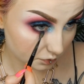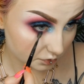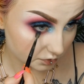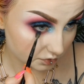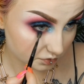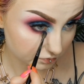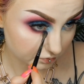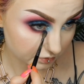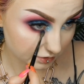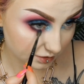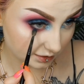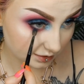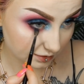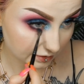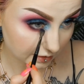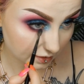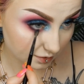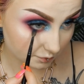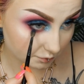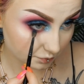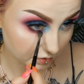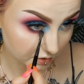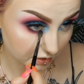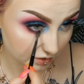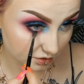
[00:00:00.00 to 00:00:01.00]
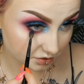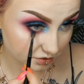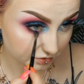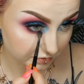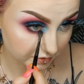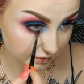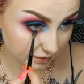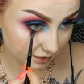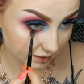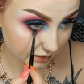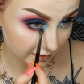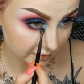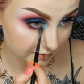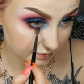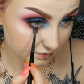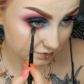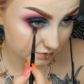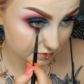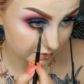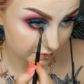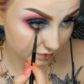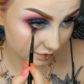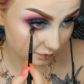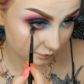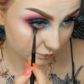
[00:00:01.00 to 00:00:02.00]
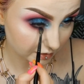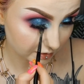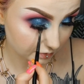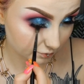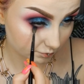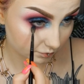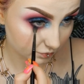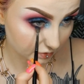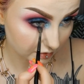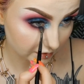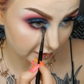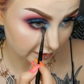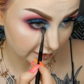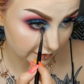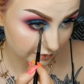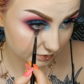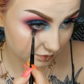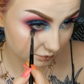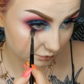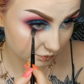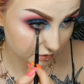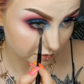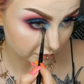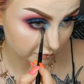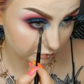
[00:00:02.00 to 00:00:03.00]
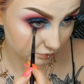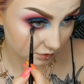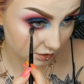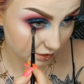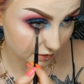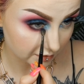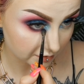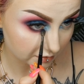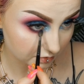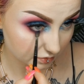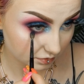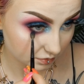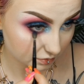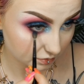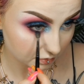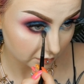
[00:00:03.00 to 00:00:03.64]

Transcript: Just really light pressure again so that we can blend it with the red.